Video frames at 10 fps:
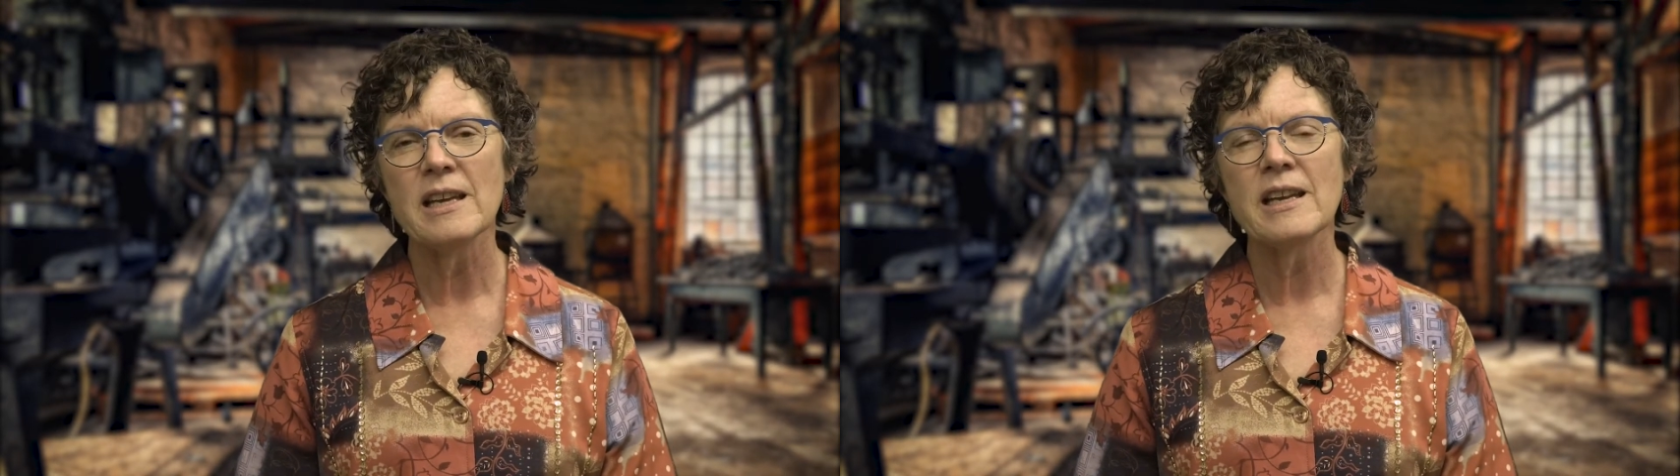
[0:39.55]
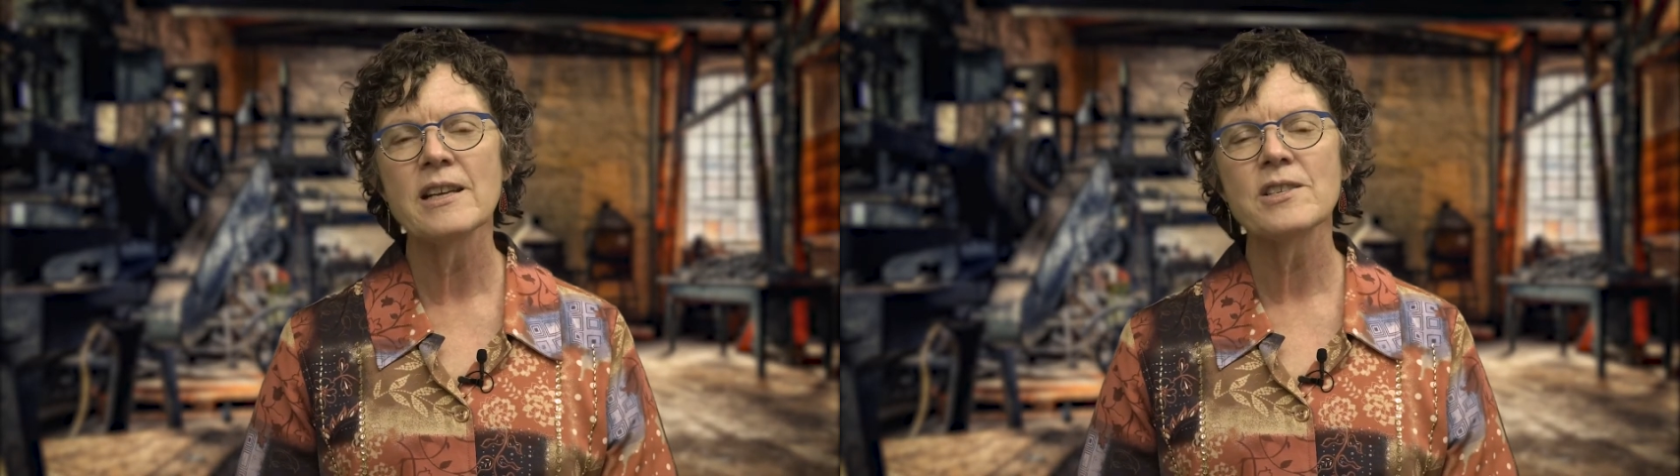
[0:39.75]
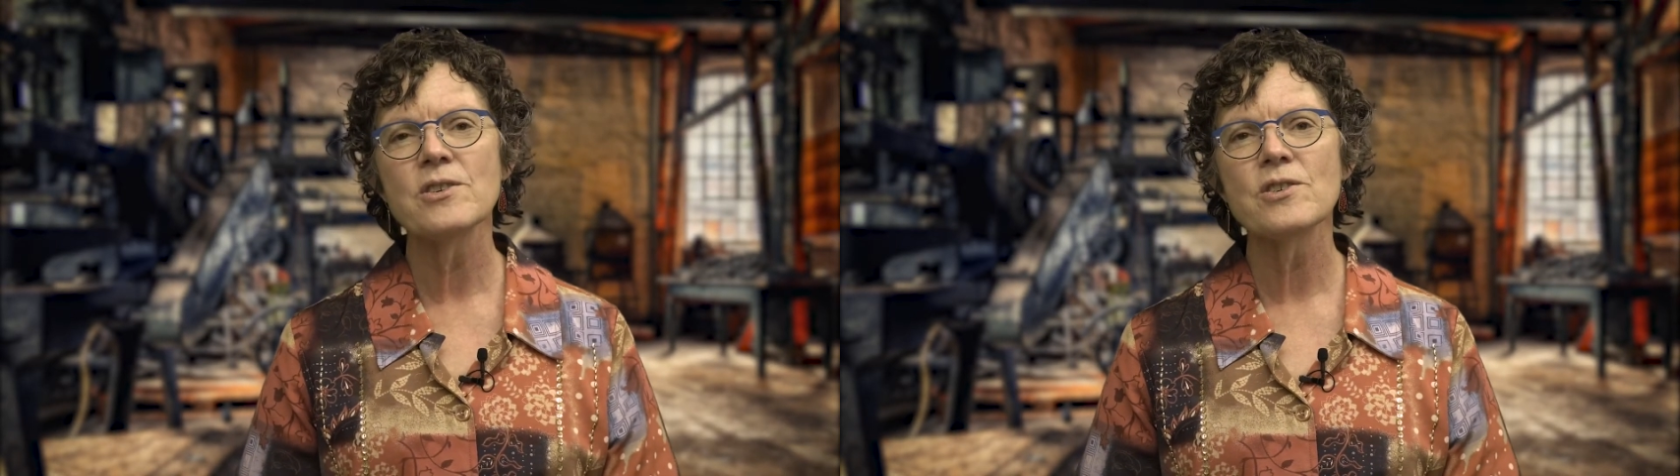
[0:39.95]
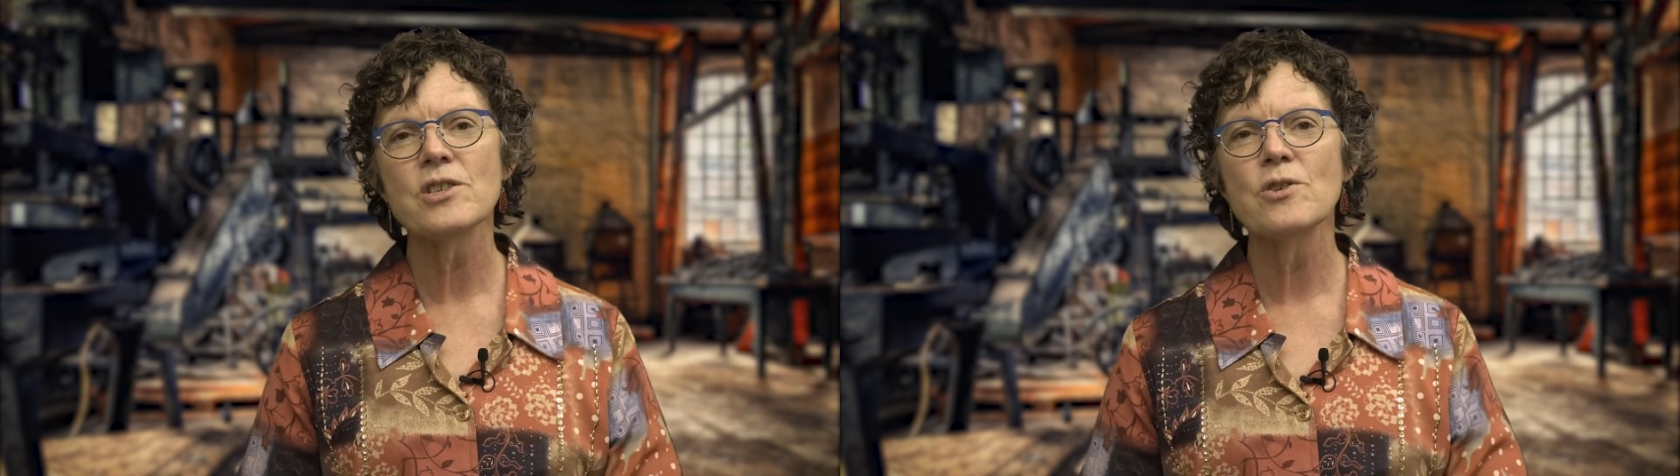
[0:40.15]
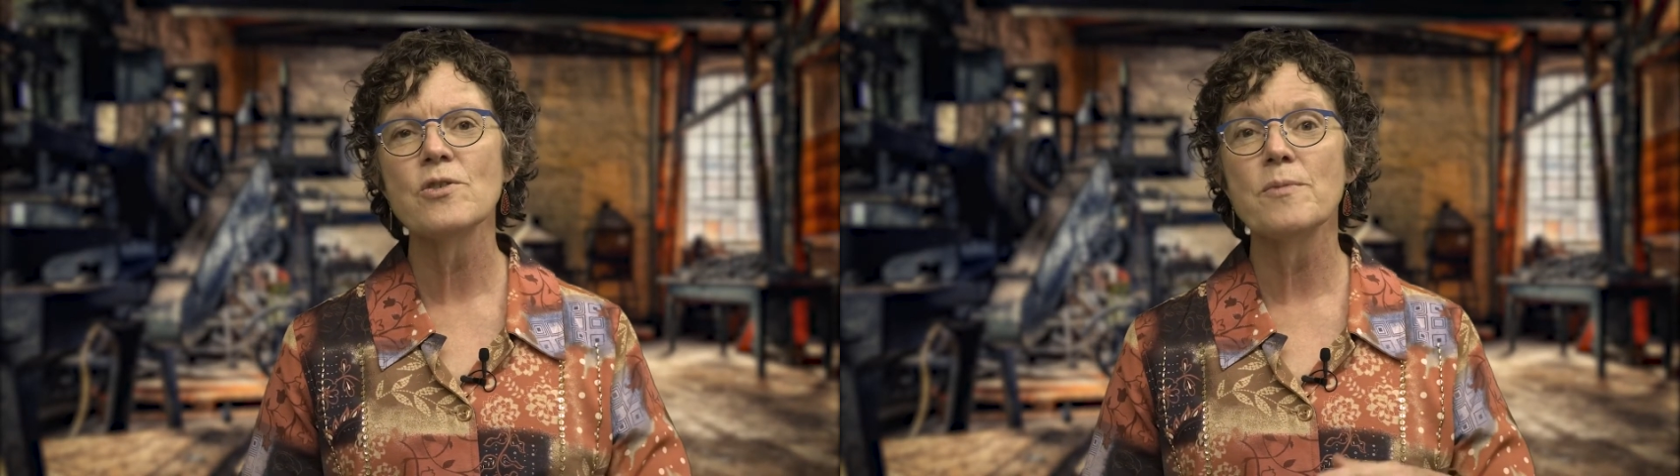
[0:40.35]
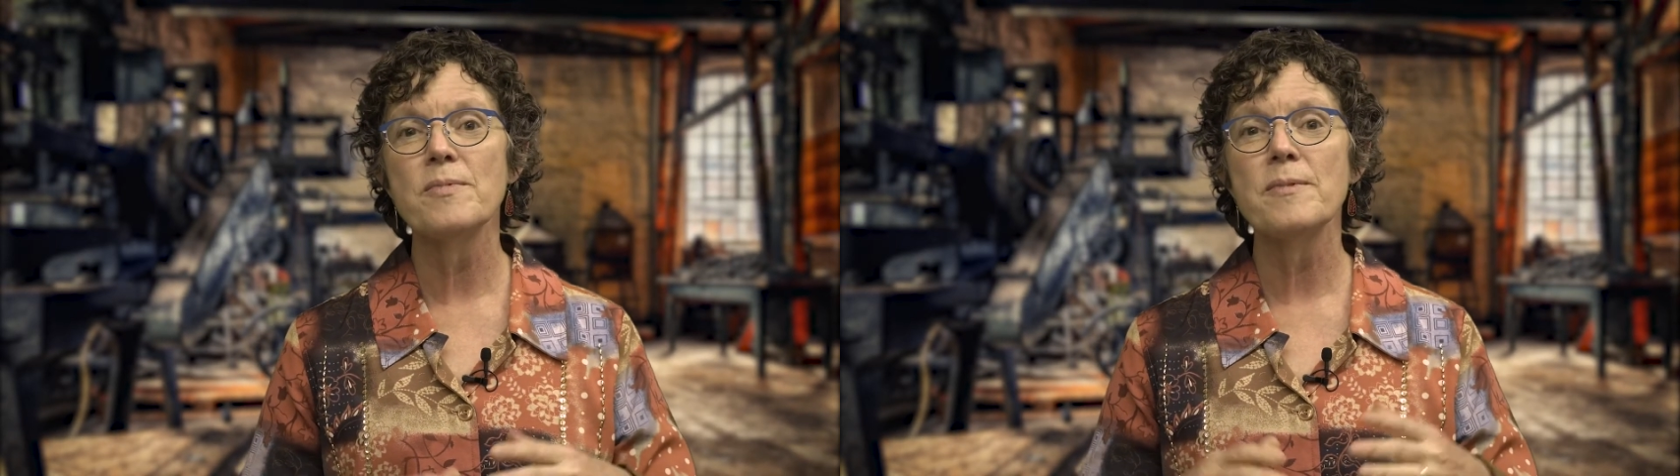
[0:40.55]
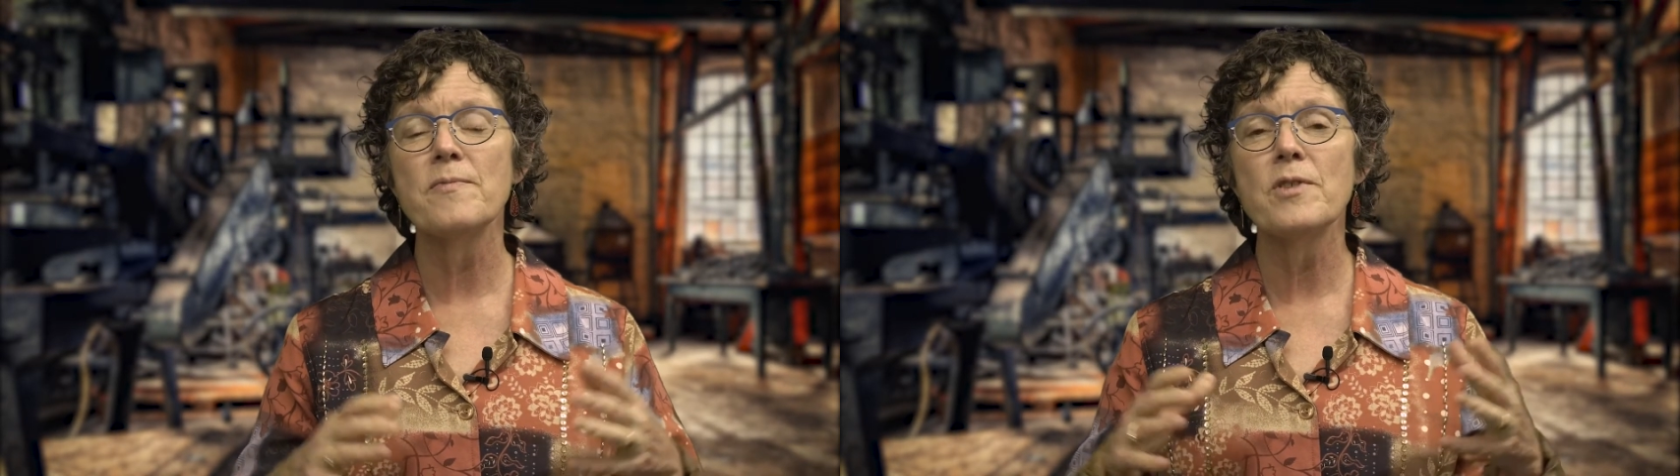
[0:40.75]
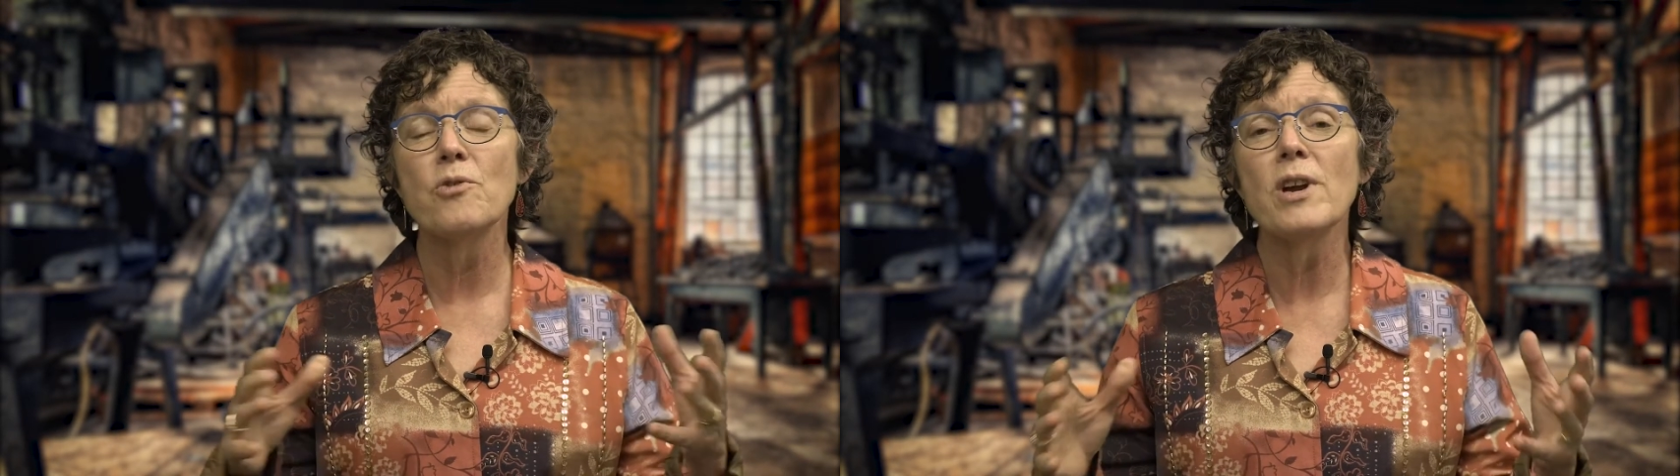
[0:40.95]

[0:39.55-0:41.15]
in answer to the